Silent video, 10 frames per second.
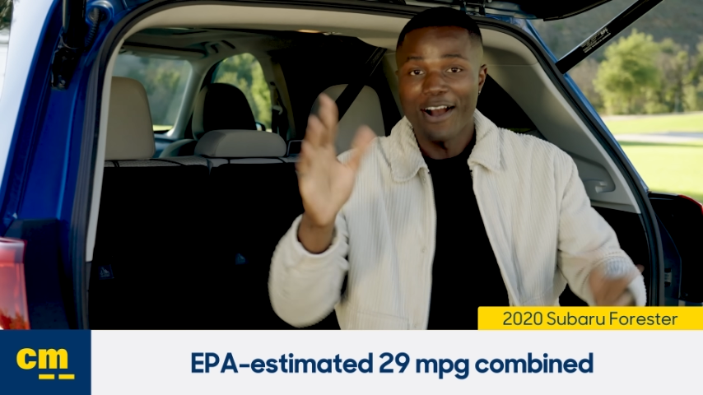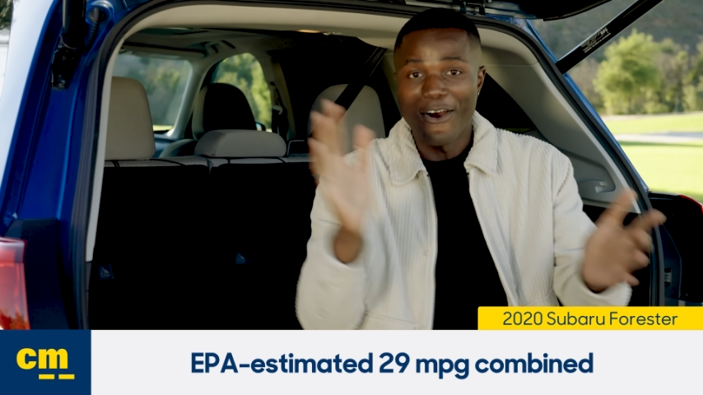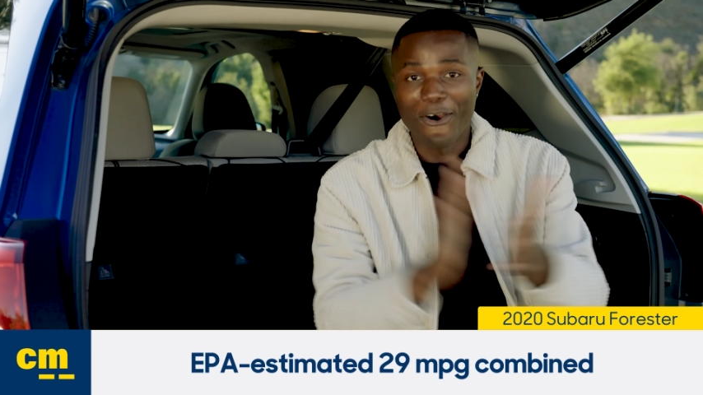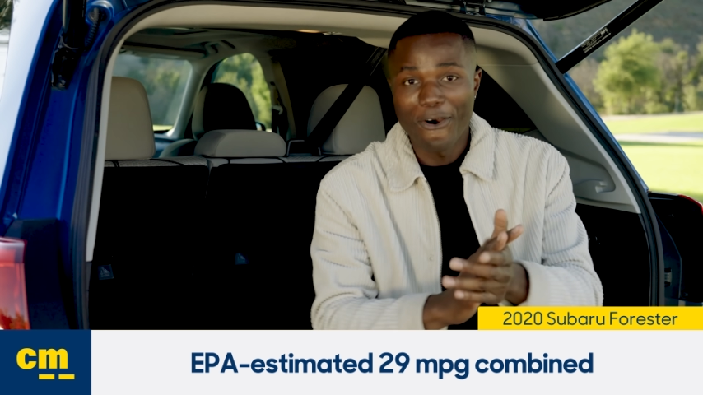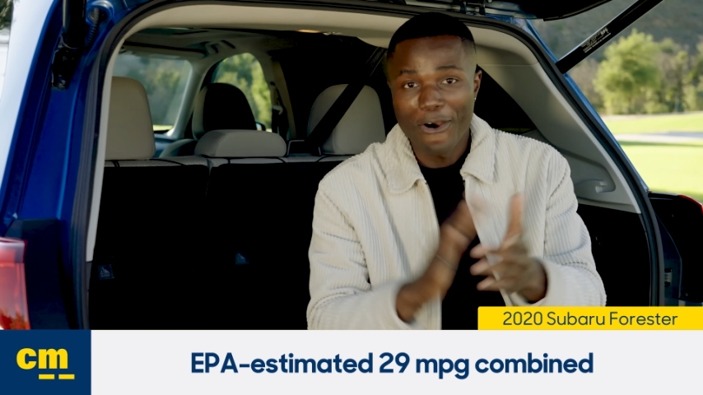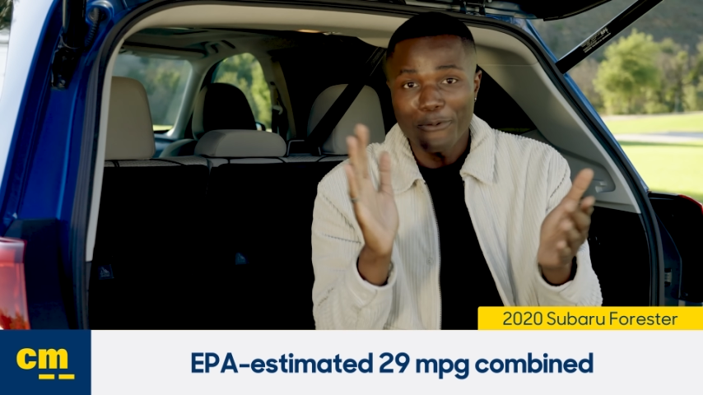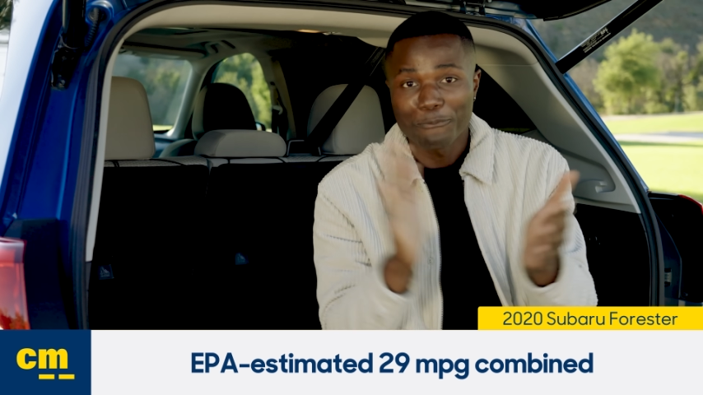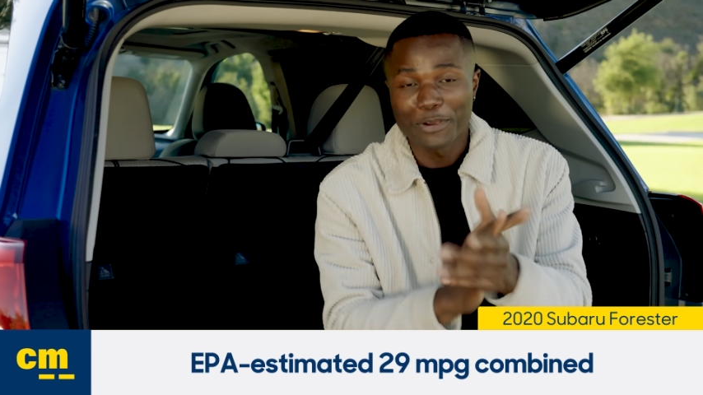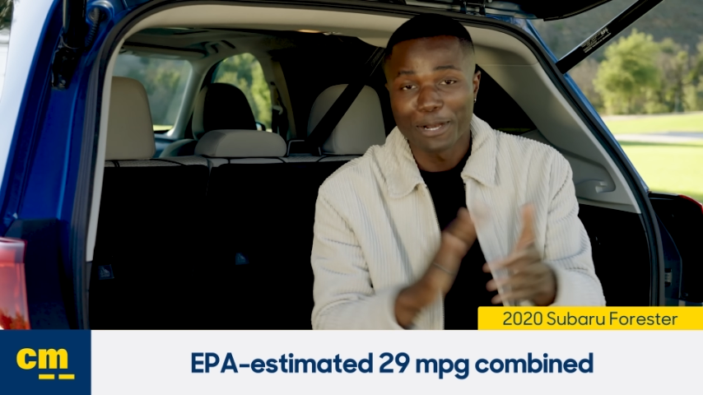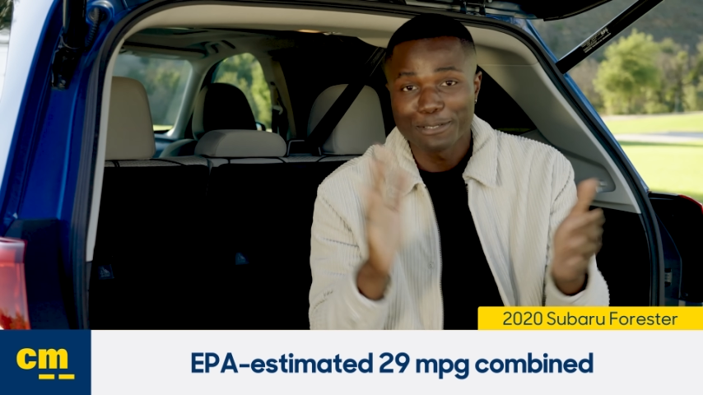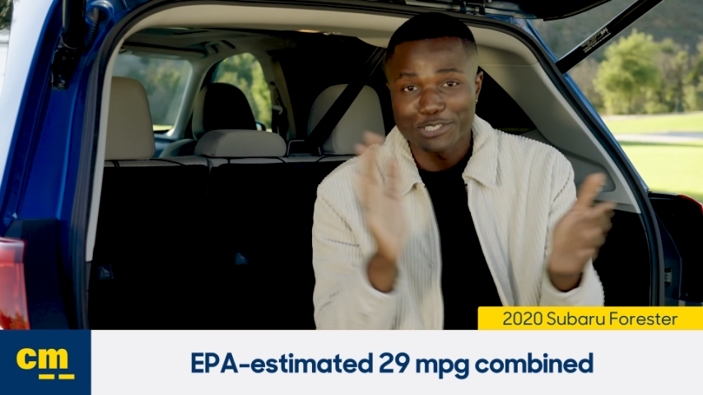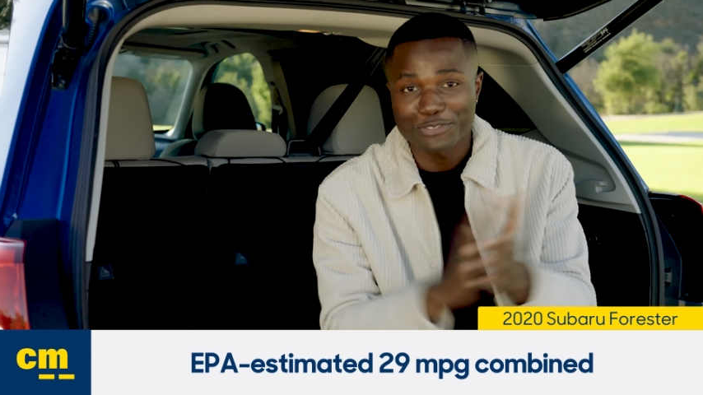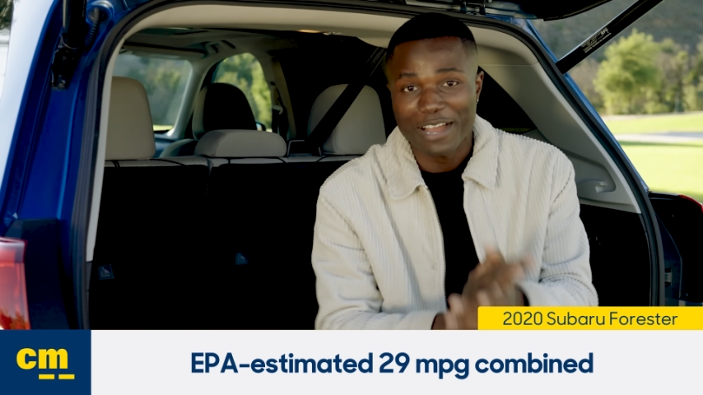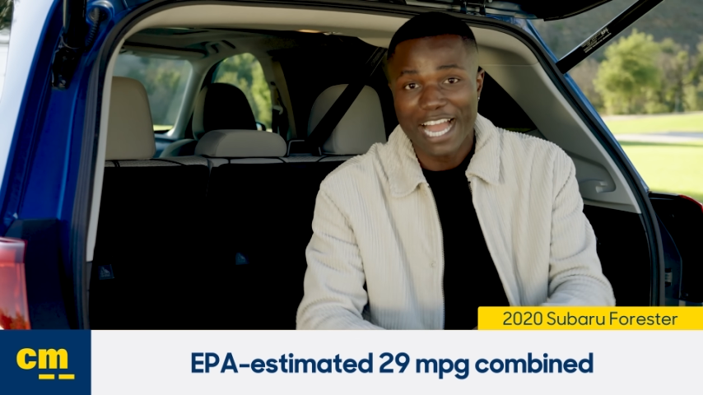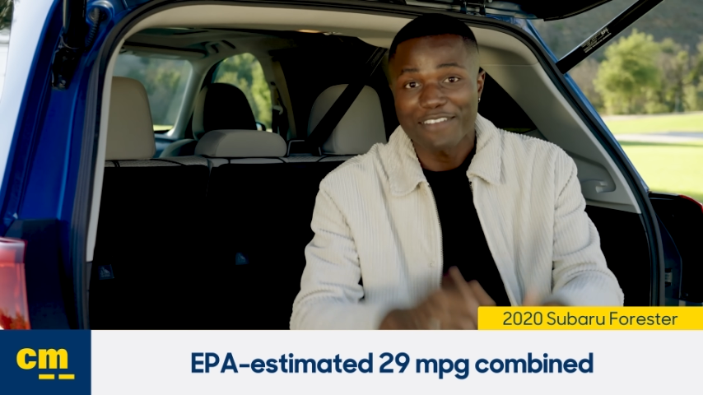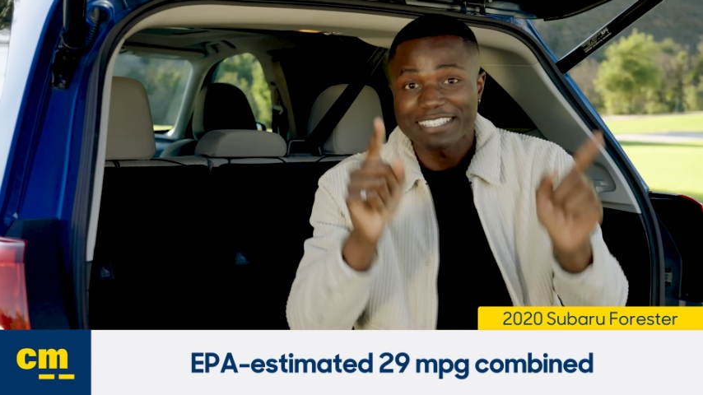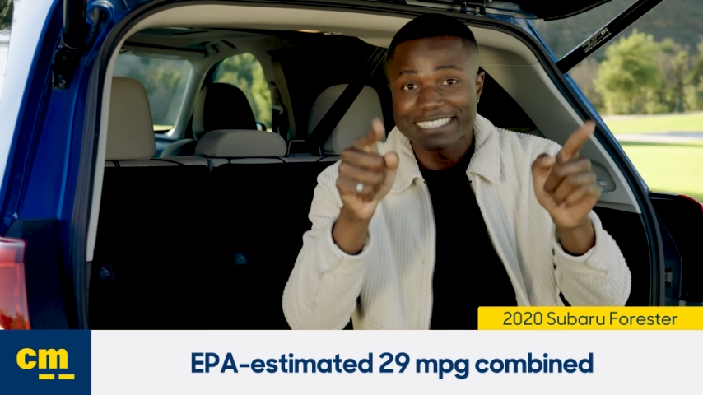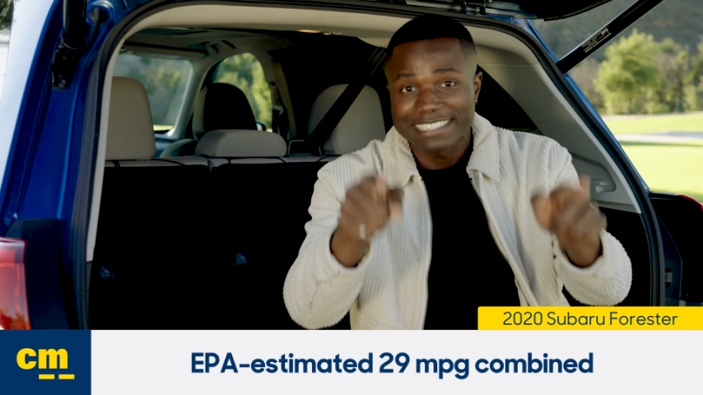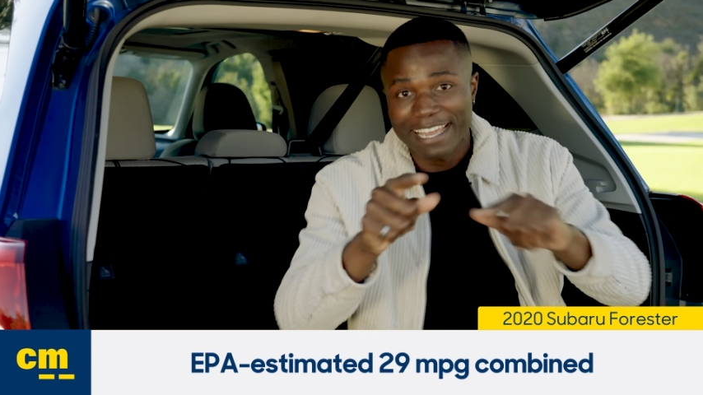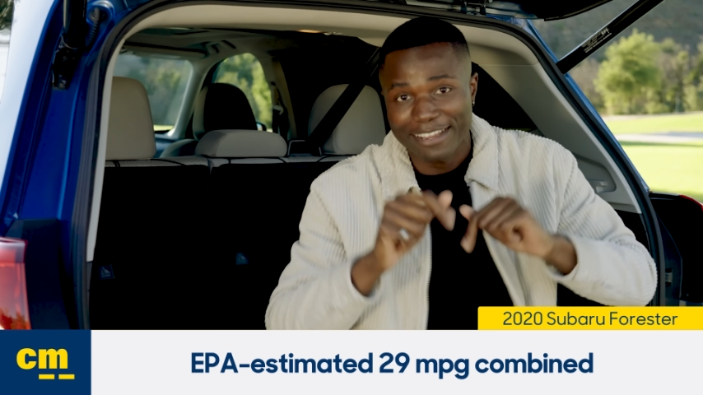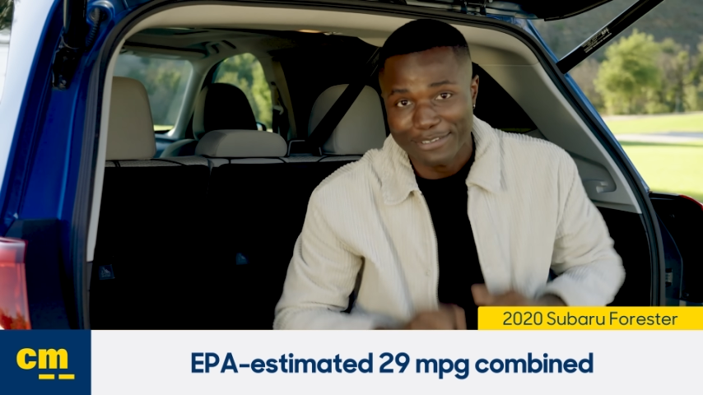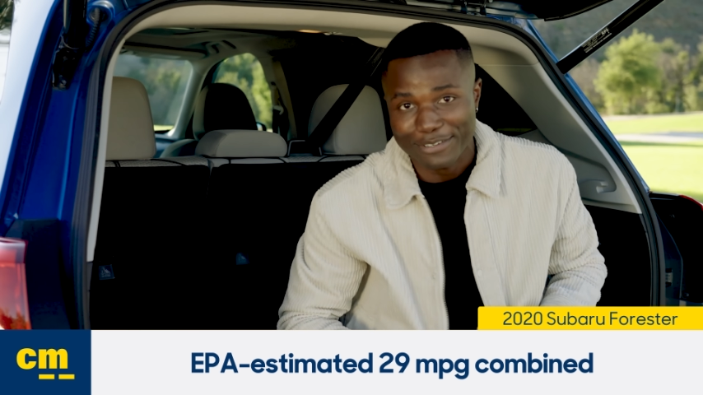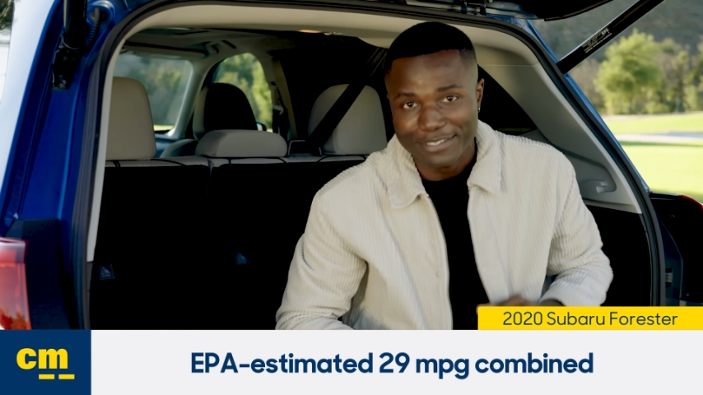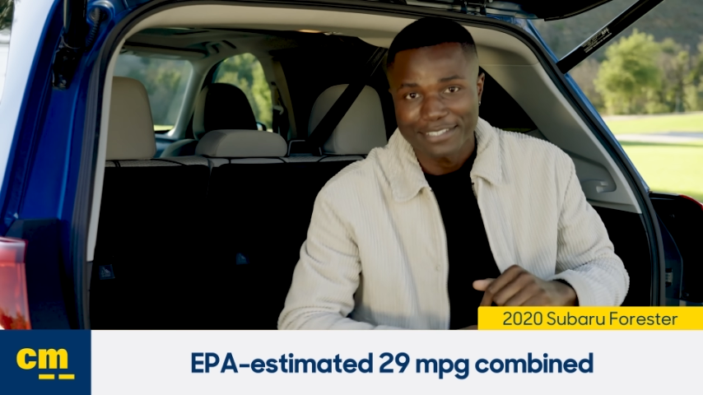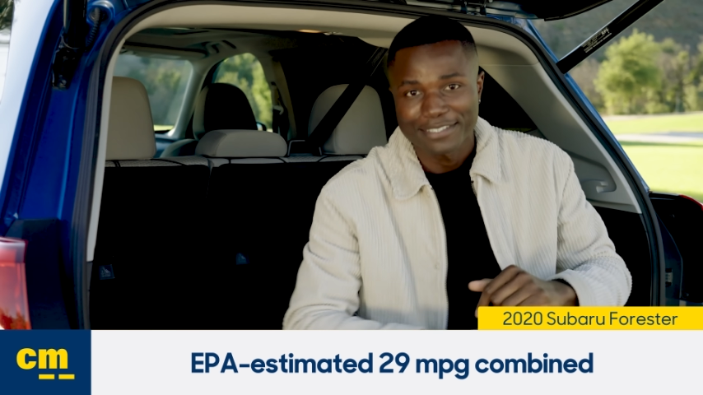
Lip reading: all-wheel drive standard.